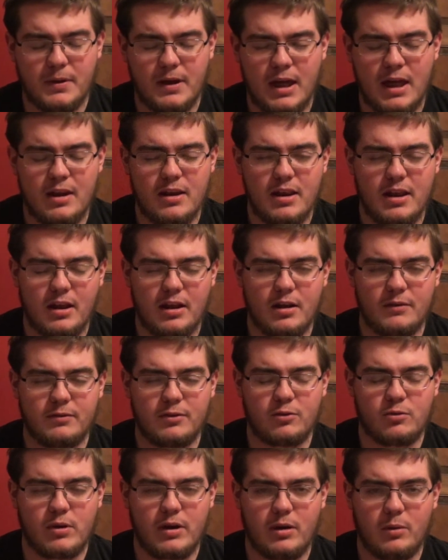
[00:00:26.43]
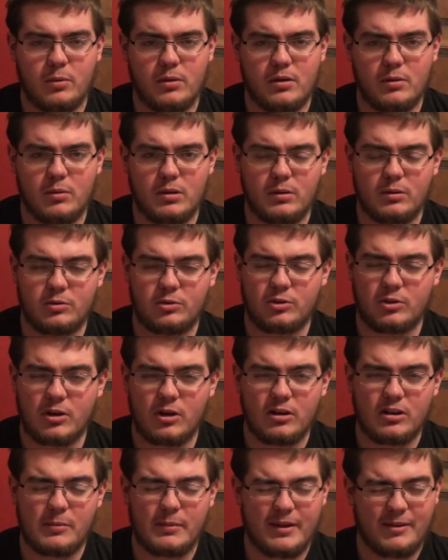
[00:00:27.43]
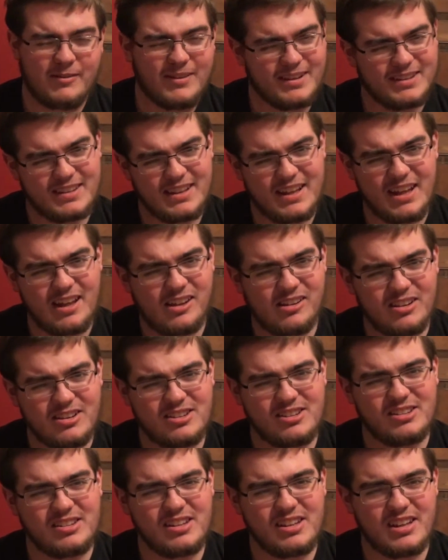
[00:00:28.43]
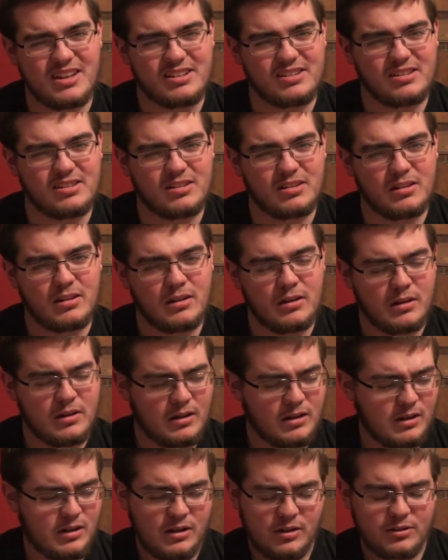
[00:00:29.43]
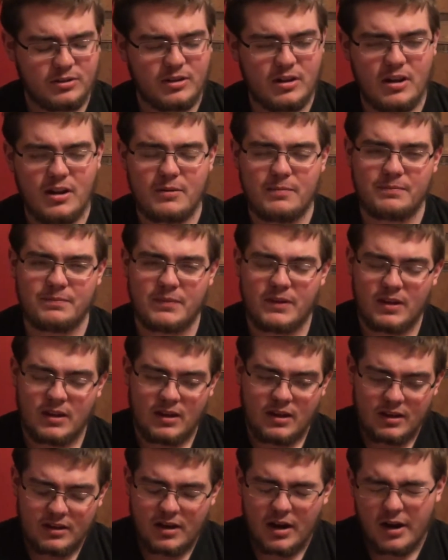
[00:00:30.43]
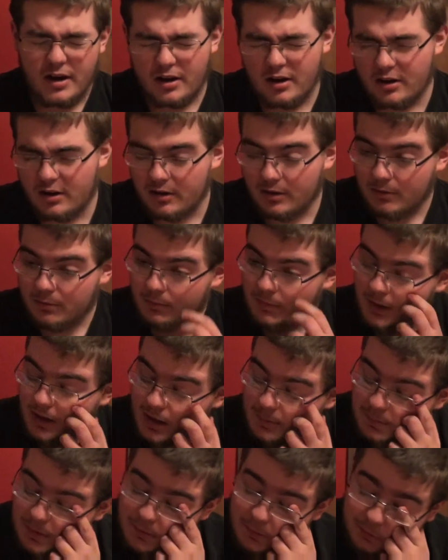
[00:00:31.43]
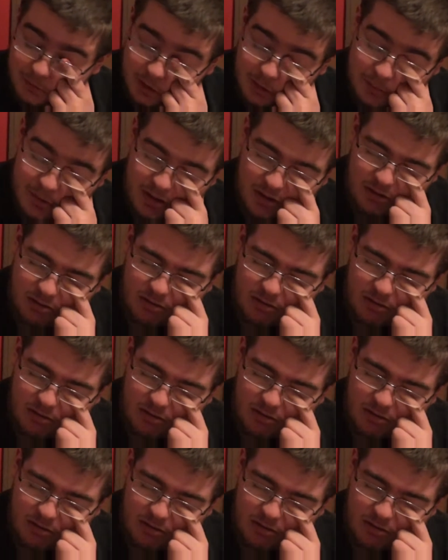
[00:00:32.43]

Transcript: ending of the trailer where what it was called. I'm like, what the hell is this? So then I heard many people talk about